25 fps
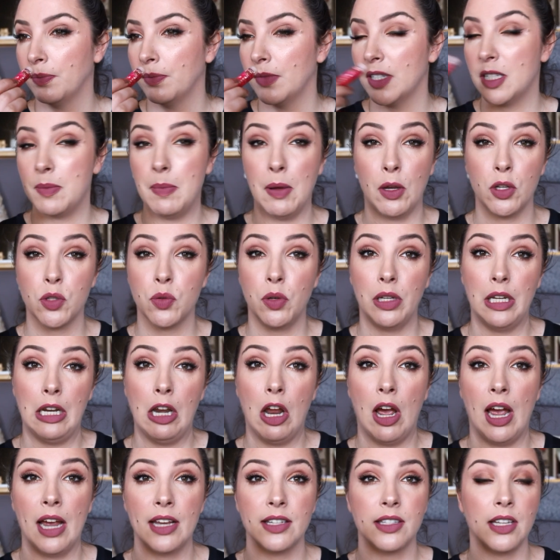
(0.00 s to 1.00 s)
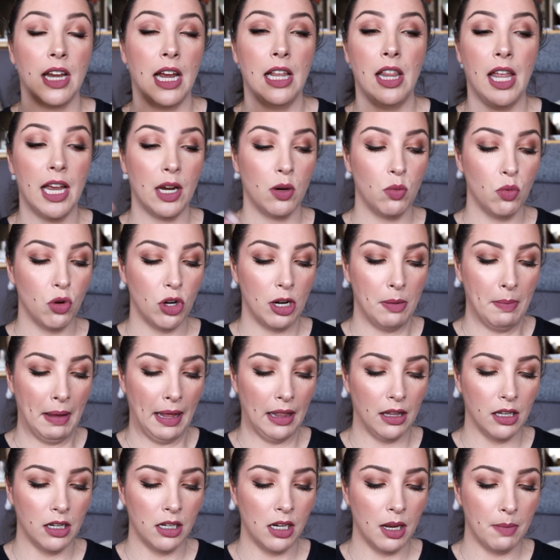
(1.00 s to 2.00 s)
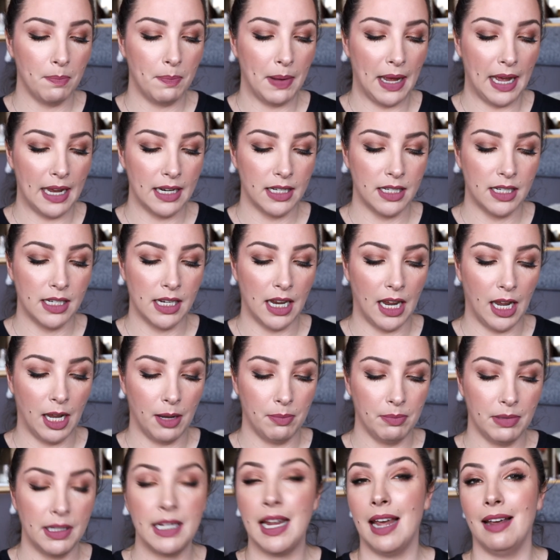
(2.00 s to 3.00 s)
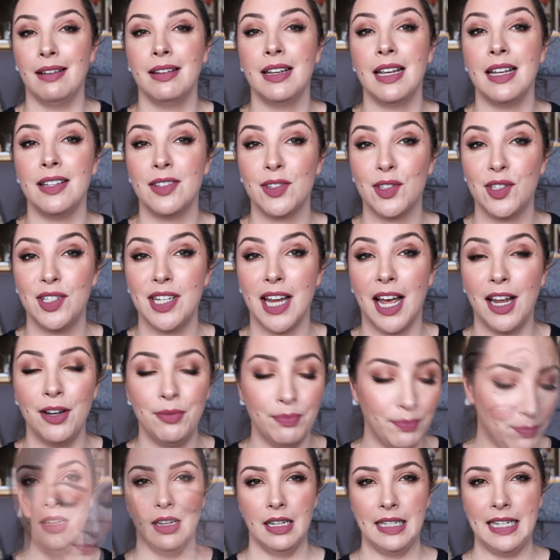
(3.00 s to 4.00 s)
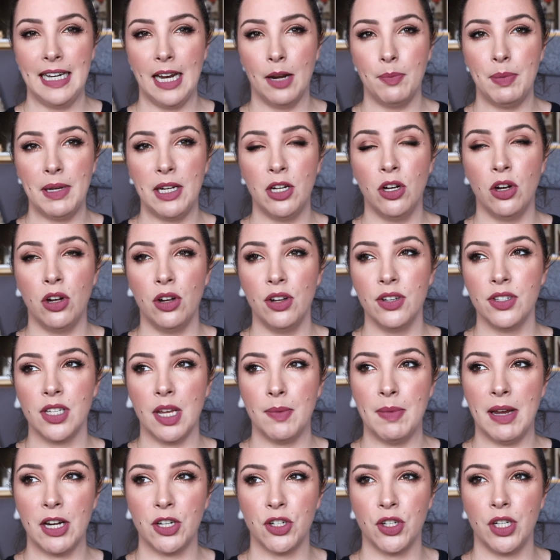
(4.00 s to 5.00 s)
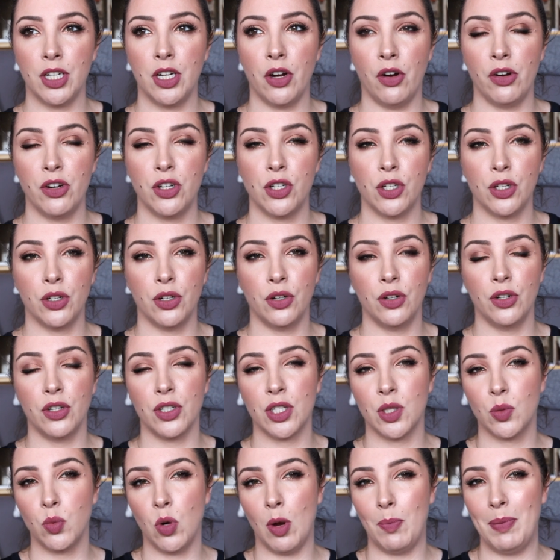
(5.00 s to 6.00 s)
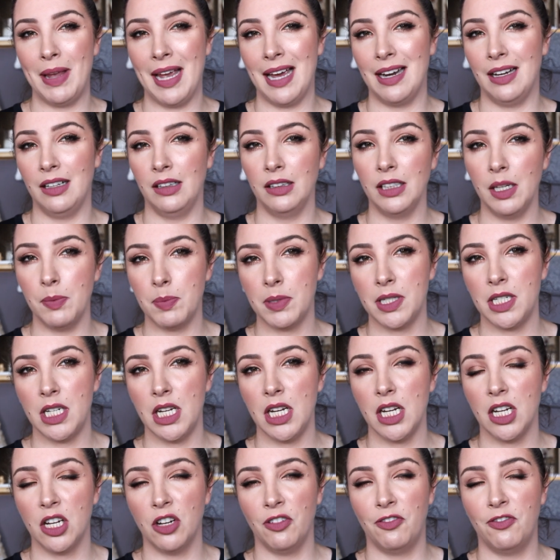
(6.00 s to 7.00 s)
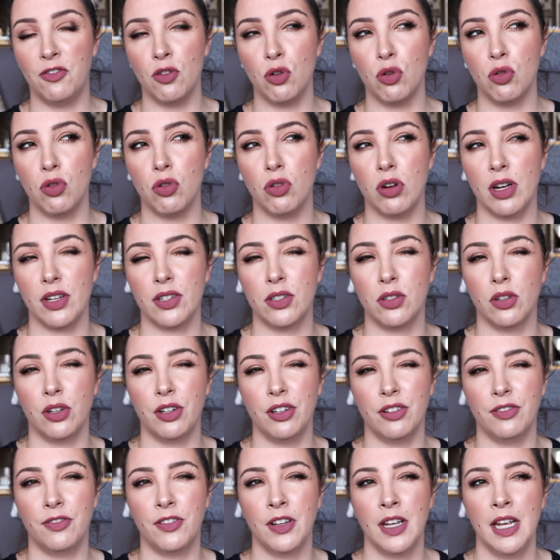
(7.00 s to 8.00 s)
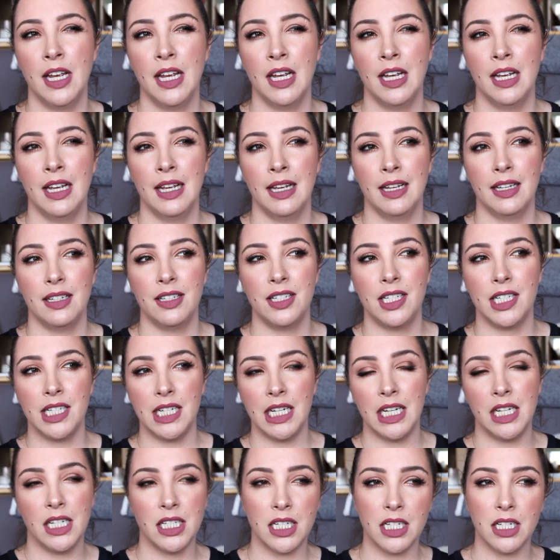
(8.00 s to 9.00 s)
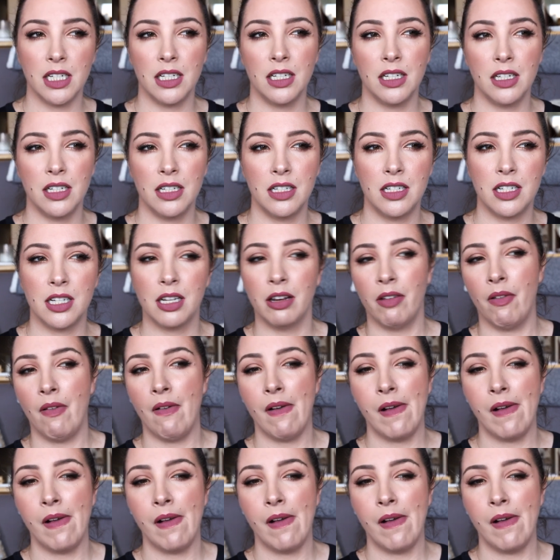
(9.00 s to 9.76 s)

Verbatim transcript: Smells really nice. I like watermelon, but um, yeah, it's done. Now, because I'm actually going to swap out a lipstick for a sort of tinted,